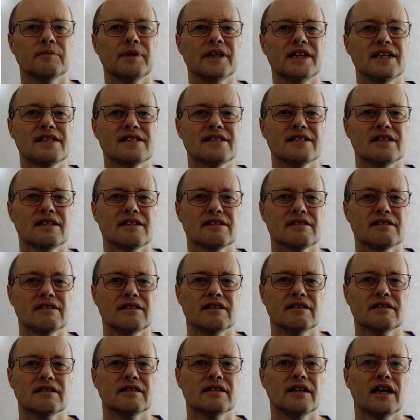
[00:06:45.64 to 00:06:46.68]
Tbilisi is
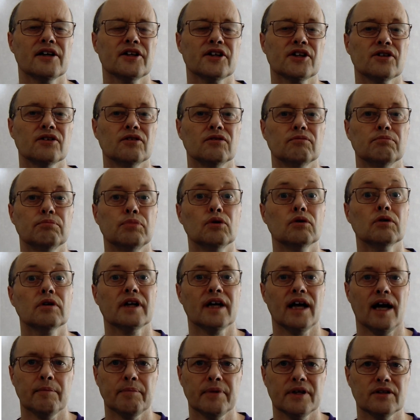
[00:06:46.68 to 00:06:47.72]
the International Book
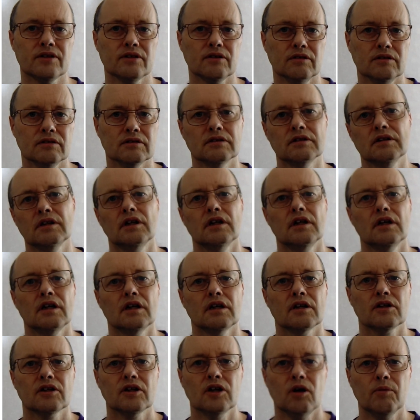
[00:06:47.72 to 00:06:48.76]
Capital,
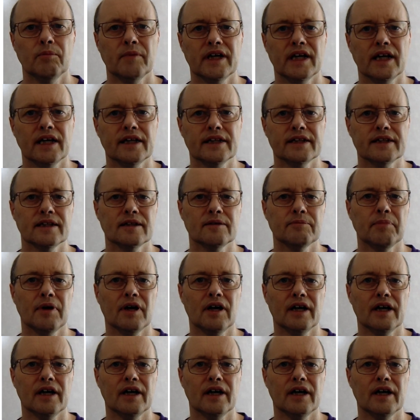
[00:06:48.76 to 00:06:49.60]
nominated